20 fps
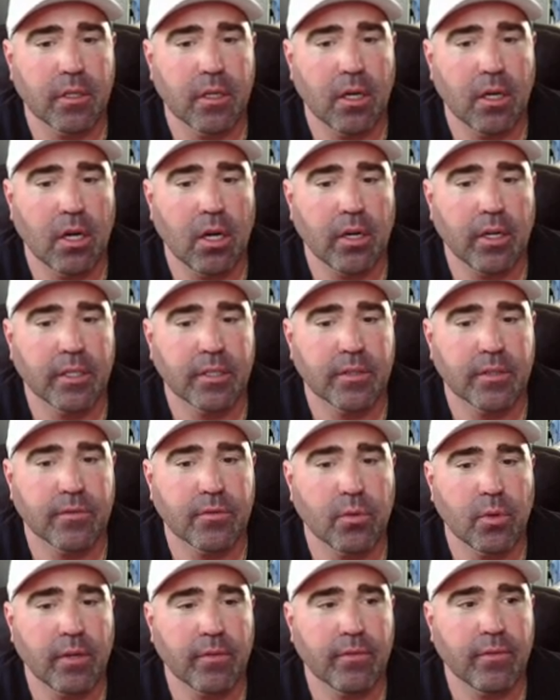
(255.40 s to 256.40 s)
August of
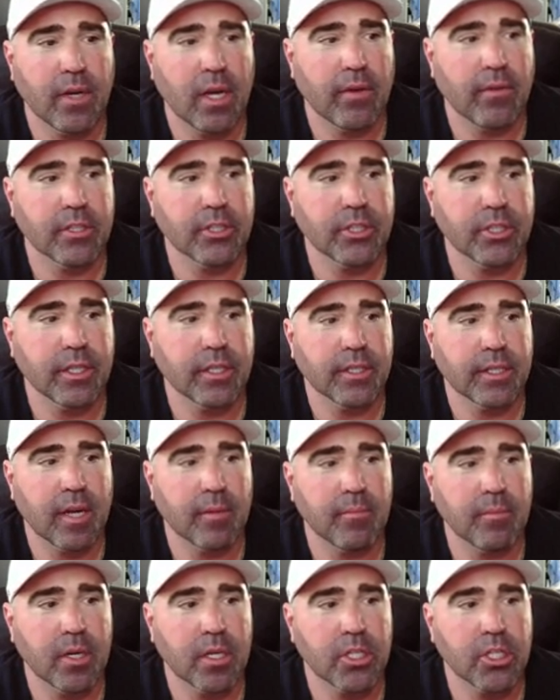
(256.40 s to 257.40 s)
twenty-five. I should get
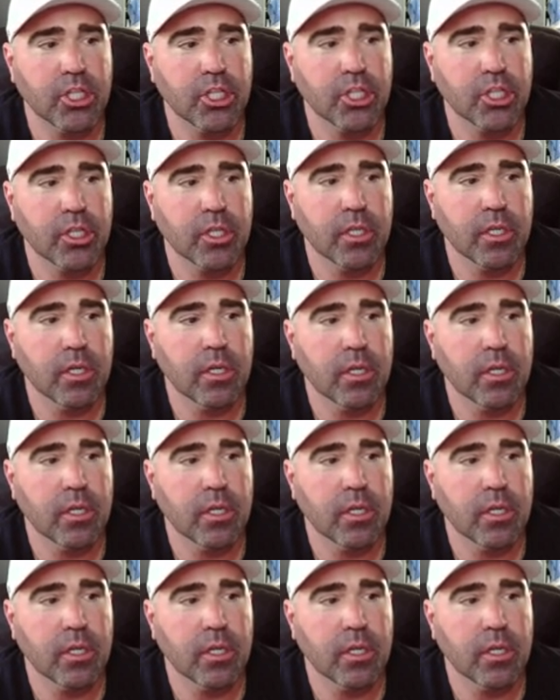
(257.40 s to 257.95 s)
that much.